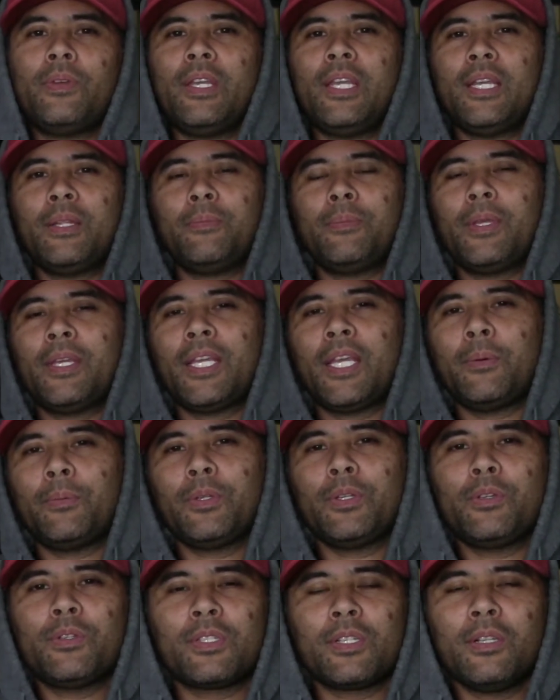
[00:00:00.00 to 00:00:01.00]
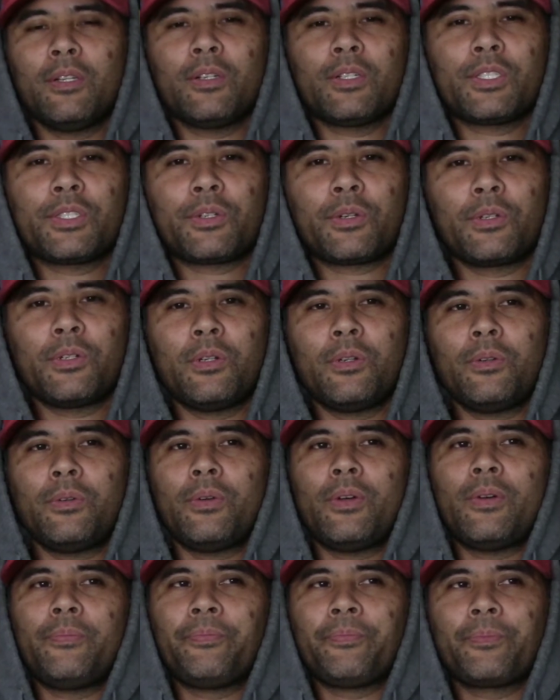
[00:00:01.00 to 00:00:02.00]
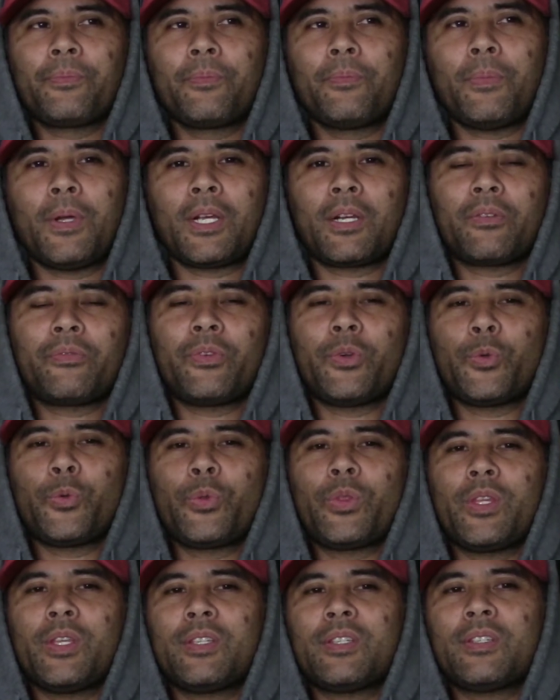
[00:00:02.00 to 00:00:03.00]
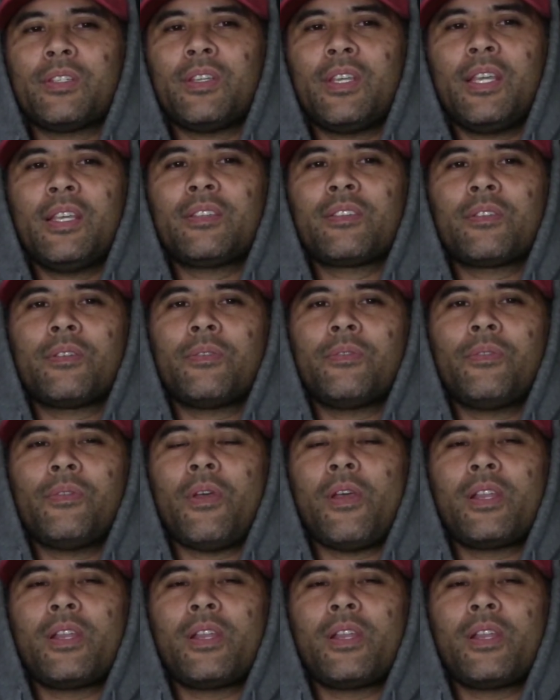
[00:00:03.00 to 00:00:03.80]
And being able to use a little external microphone with this is a